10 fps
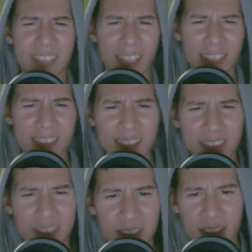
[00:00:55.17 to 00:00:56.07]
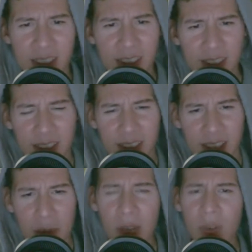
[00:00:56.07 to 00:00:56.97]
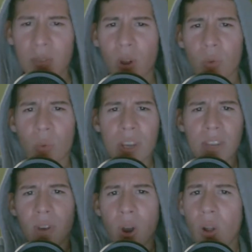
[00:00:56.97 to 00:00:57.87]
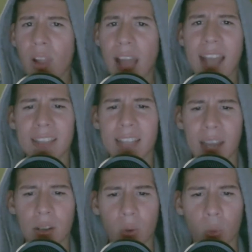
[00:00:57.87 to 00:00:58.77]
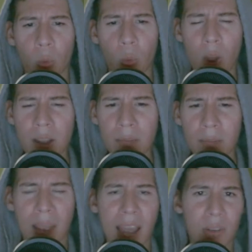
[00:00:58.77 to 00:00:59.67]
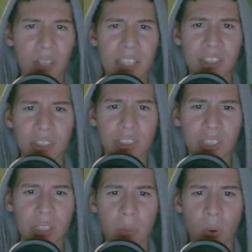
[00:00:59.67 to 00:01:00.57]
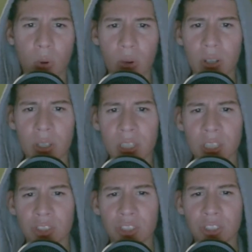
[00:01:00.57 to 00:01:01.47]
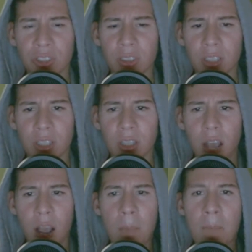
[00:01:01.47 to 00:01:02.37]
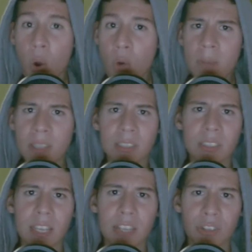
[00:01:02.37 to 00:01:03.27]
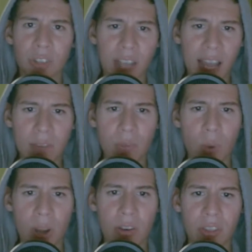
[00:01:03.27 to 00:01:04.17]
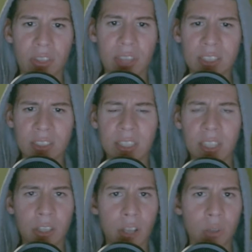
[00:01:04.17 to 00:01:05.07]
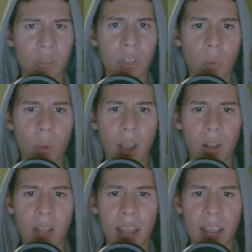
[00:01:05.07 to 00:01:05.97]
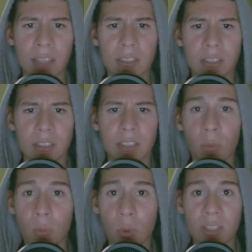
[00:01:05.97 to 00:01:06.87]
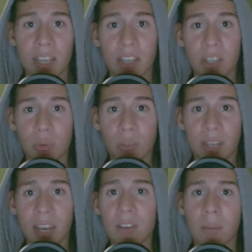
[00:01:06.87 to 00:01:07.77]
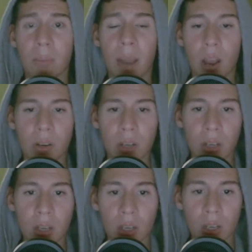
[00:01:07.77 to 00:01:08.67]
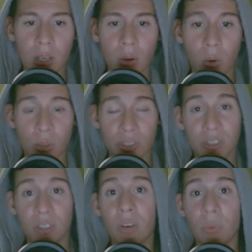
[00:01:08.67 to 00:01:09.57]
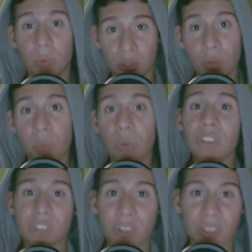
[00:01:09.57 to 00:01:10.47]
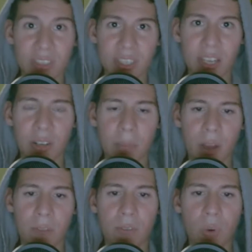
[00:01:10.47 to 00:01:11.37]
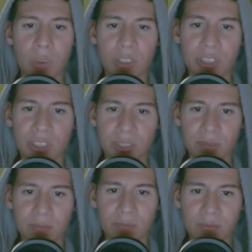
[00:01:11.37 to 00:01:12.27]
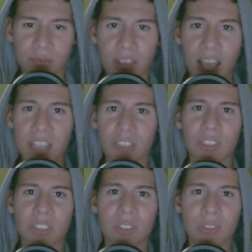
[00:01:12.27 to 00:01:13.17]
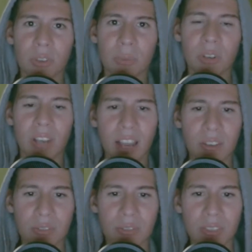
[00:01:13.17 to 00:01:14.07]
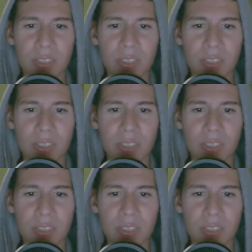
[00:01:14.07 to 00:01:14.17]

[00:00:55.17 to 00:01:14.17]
Like, I mean, we've all had that one bad relationship or just a moment in your life where things didn't go so well and someone that you cared about or you were starting to care about for just vanishes from your life.